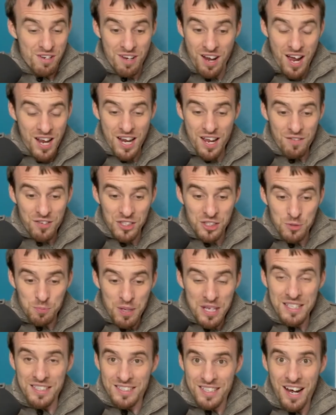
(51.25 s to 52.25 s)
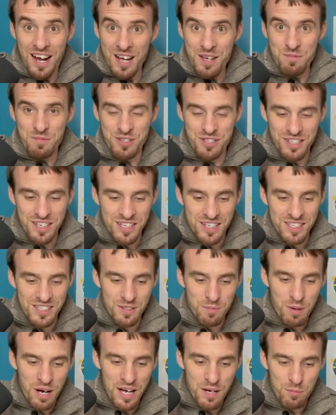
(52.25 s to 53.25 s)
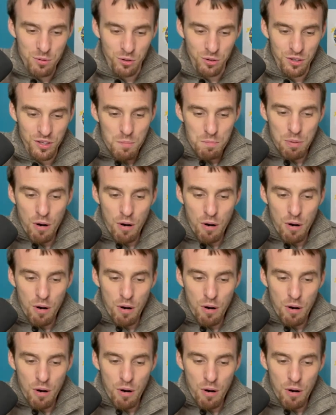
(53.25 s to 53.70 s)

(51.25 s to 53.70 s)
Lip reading: not having spent time studying the Bible.